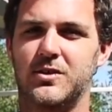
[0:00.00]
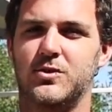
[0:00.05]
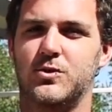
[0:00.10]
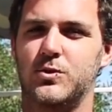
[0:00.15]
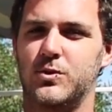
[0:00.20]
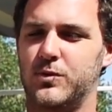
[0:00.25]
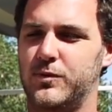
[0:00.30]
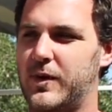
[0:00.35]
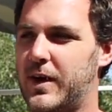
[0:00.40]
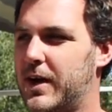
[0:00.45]

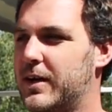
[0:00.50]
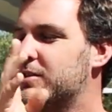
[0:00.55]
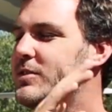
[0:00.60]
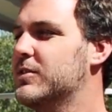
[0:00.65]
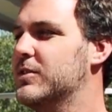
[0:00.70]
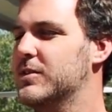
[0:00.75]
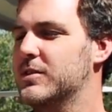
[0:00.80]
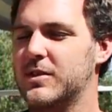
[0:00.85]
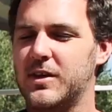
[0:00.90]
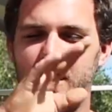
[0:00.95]

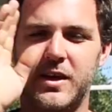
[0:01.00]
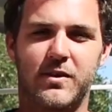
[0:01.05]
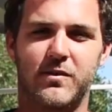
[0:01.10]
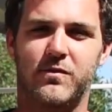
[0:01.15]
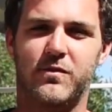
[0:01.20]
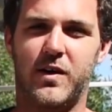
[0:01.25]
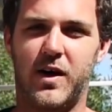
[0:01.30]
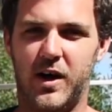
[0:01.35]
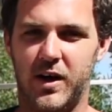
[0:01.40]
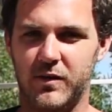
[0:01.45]

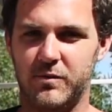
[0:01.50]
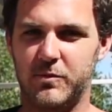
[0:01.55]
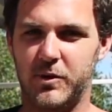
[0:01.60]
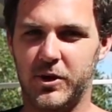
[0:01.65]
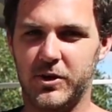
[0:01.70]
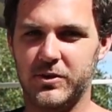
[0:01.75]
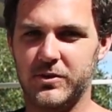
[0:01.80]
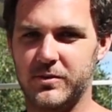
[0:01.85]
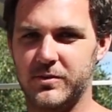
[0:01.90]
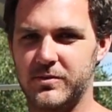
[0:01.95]
2005
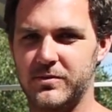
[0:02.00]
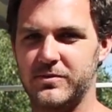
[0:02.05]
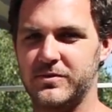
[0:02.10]
model.